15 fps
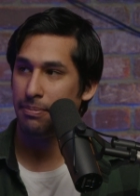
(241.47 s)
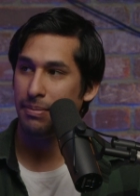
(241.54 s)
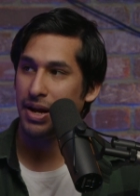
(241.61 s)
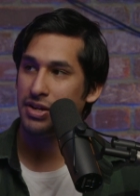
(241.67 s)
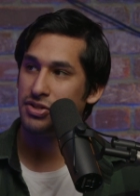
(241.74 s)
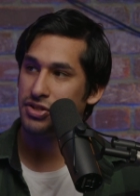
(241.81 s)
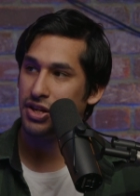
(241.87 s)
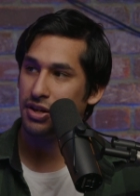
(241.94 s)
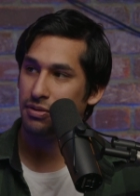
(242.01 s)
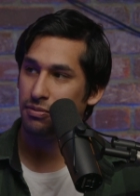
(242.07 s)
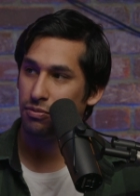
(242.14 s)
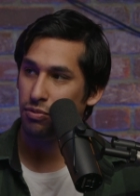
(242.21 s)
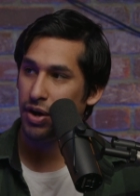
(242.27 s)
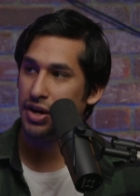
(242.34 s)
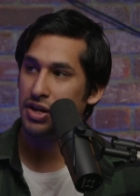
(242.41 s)
mindset
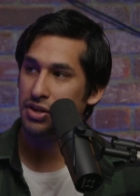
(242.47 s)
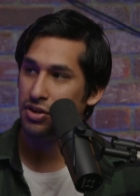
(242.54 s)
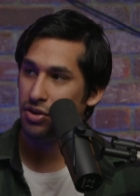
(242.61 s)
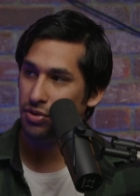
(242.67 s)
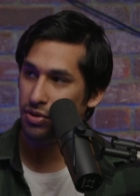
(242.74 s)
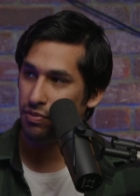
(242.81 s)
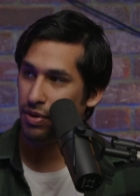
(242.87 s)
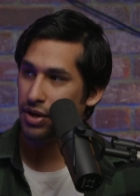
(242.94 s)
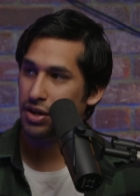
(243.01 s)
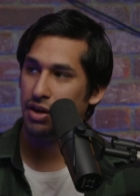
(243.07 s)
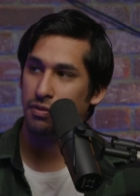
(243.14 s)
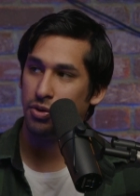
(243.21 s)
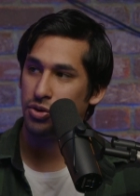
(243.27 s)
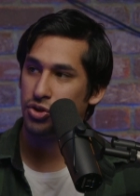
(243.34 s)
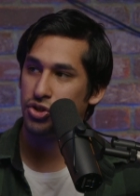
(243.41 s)
ready. You're ready. You
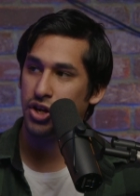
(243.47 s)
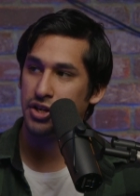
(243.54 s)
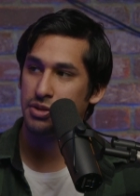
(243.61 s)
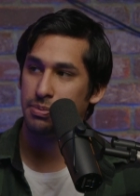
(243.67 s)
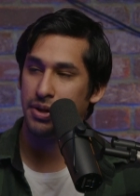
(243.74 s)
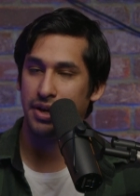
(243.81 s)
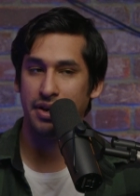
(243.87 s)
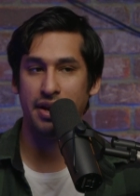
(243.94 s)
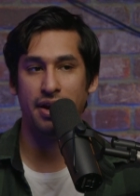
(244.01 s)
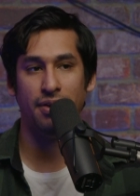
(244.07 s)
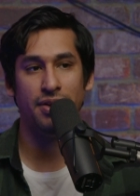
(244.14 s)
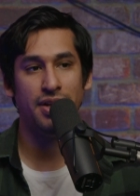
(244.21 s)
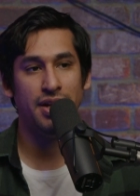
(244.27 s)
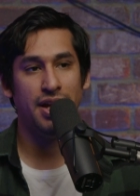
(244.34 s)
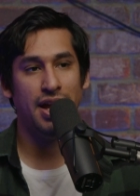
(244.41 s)
have all your shots planned
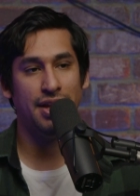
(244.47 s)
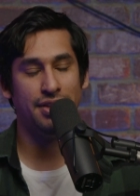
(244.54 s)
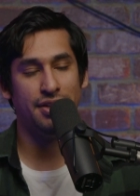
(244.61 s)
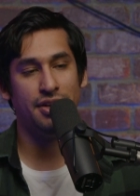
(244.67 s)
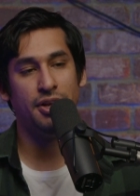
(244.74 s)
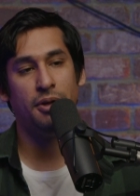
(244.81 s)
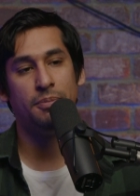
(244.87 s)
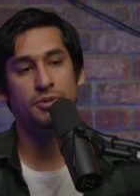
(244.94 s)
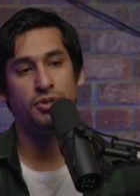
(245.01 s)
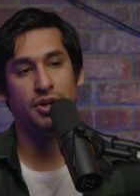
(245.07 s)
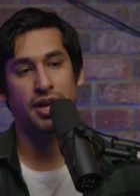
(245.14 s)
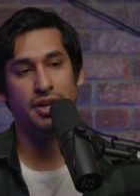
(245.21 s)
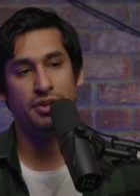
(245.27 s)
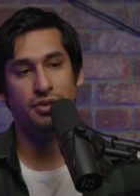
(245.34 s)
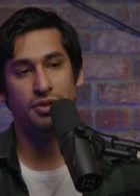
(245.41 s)
out, and then it helps your
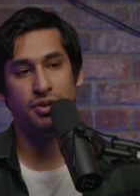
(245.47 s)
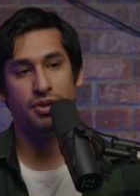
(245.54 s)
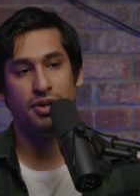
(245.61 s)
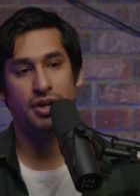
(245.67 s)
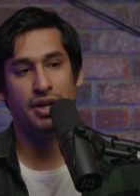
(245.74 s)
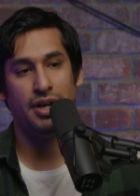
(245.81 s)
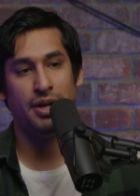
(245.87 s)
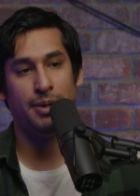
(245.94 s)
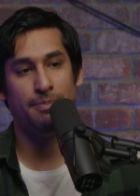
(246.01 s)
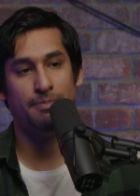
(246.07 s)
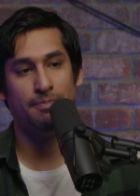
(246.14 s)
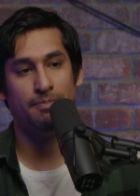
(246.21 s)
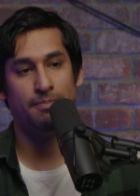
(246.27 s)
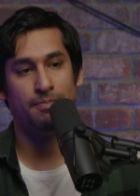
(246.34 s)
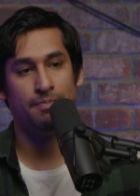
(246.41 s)
editor
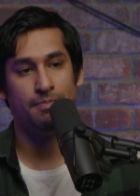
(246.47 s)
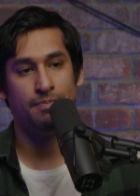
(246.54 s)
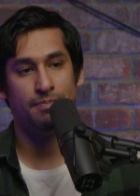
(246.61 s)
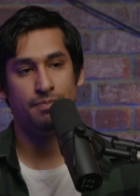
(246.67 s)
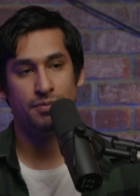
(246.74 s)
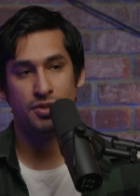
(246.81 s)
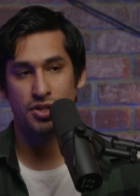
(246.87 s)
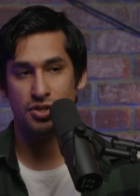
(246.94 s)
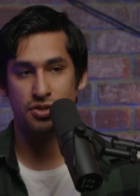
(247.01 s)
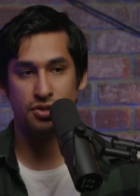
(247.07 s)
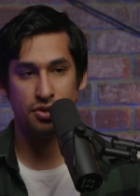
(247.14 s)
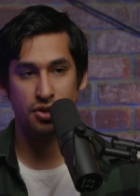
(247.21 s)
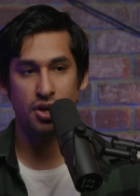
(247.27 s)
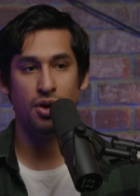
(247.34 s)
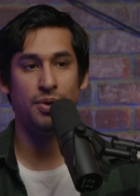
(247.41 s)
just
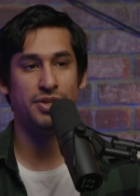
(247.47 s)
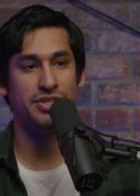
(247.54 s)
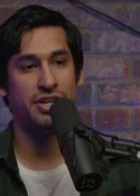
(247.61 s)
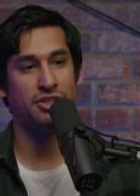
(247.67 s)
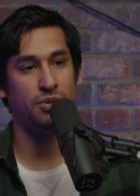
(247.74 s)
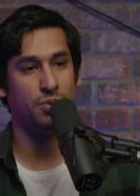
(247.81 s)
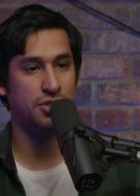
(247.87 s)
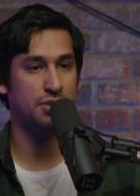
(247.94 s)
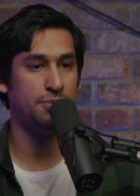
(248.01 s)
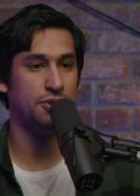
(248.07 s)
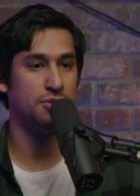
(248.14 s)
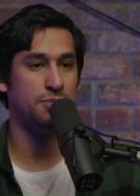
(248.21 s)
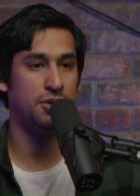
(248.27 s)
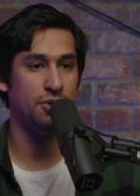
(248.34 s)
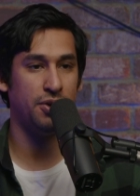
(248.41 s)
know exactly what's
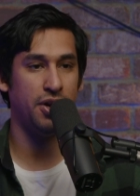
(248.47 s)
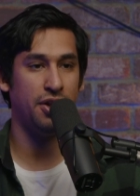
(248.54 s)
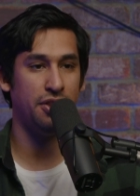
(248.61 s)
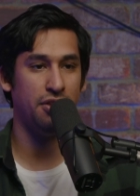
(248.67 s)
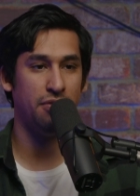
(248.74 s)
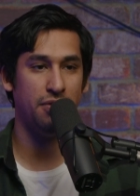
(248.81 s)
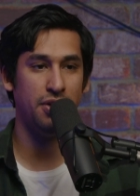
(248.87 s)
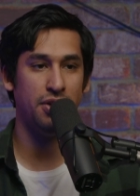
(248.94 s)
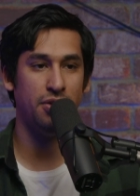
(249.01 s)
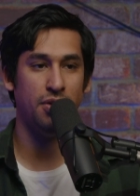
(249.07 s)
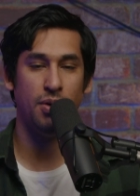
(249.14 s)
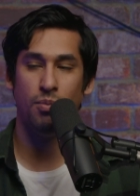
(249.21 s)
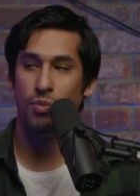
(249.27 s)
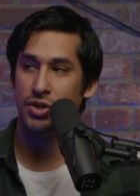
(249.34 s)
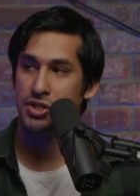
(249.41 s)
supposed to be going on in the video
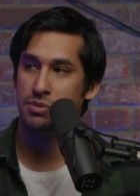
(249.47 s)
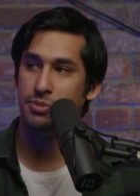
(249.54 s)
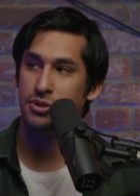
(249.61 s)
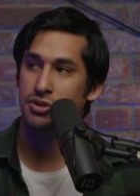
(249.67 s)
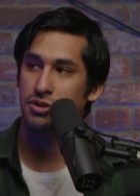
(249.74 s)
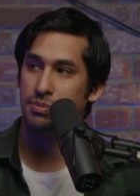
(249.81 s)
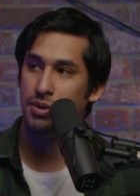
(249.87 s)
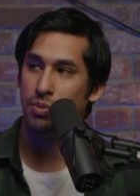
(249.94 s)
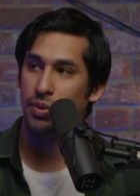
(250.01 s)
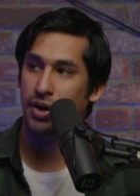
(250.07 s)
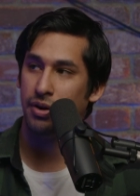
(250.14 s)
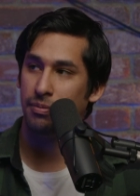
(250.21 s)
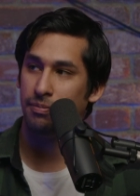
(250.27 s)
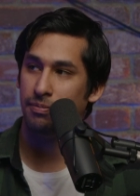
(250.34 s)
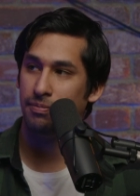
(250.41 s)
and what's supposed to be where